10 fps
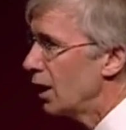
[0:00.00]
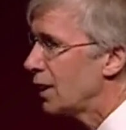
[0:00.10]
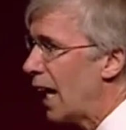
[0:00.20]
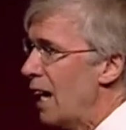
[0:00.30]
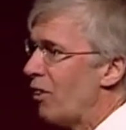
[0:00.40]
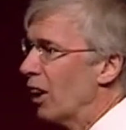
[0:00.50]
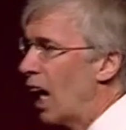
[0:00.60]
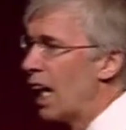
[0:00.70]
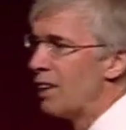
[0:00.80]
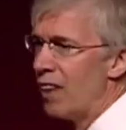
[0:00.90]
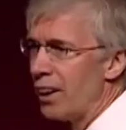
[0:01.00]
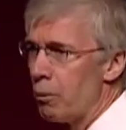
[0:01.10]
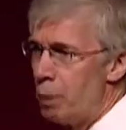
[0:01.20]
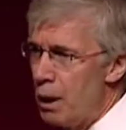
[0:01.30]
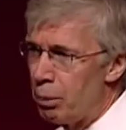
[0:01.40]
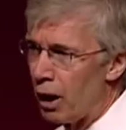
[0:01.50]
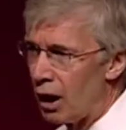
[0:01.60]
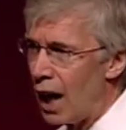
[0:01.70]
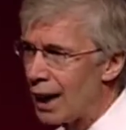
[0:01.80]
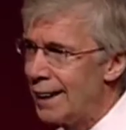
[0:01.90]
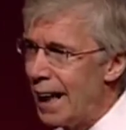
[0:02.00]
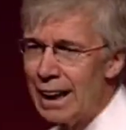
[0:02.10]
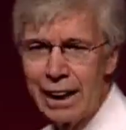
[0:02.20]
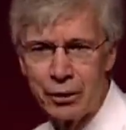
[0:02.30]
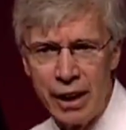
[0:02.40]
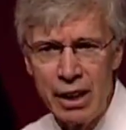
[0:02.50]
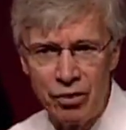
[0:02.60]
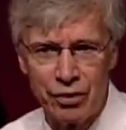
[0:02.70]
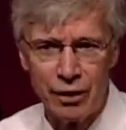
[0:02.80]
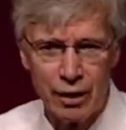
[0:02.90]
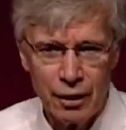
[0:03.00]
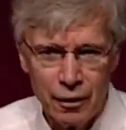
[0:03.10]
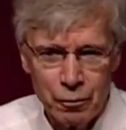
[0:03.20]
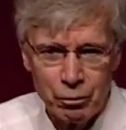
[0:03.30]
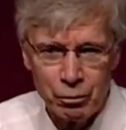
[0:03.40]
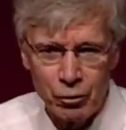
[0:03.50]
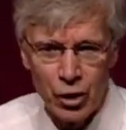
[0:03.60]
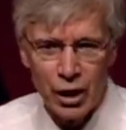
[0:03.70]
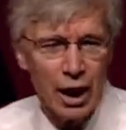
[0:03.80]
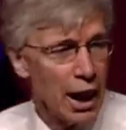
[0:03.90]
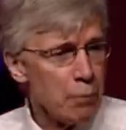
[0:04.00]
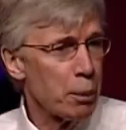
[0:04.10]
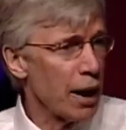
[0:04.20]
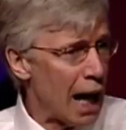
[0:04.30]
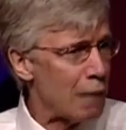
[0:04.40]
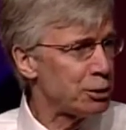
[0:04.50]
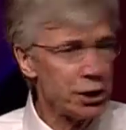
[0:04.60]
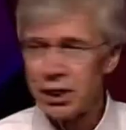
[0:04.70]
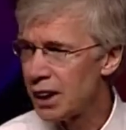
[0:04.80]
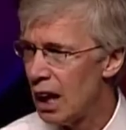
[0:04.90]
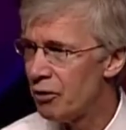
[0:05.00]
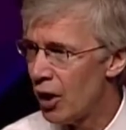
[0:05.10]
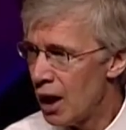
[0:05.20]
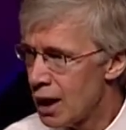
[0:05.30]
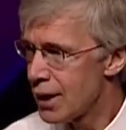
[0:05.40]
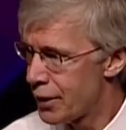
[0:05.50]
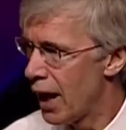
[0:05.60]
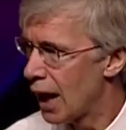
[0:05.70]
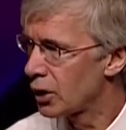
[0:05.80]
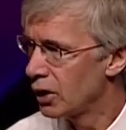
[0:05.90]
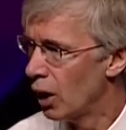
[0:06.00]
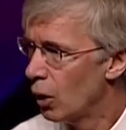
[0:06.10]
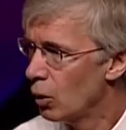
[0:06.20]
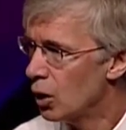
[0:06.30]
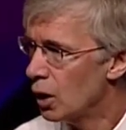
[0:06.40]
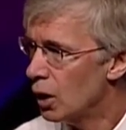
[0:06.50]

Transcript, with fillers: save a lot of other people a lot of daily grief. And perhaps yourself a heart attack, you know?